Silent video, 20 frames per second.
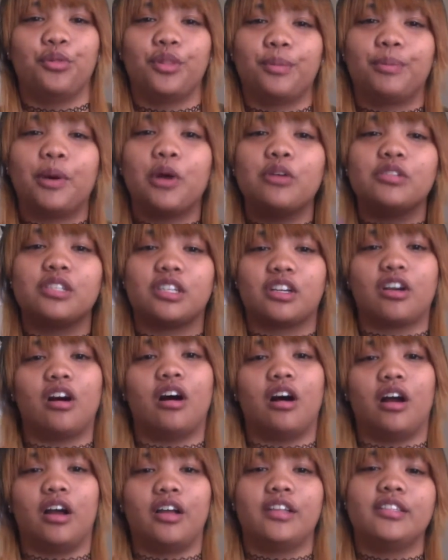the pros and
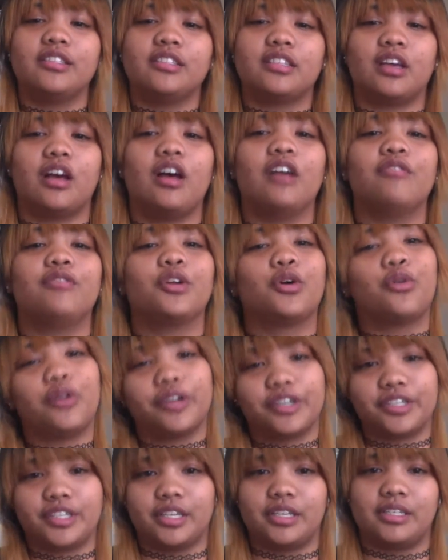cons of the
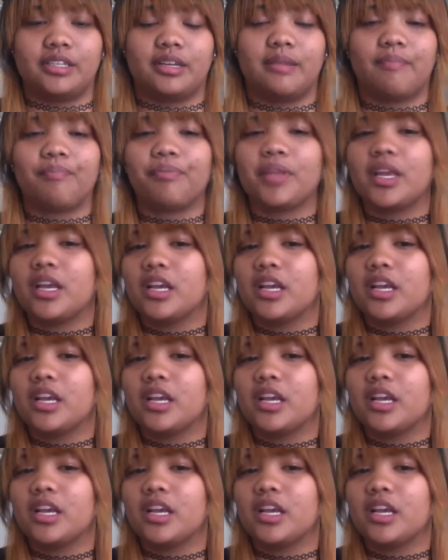quarter system.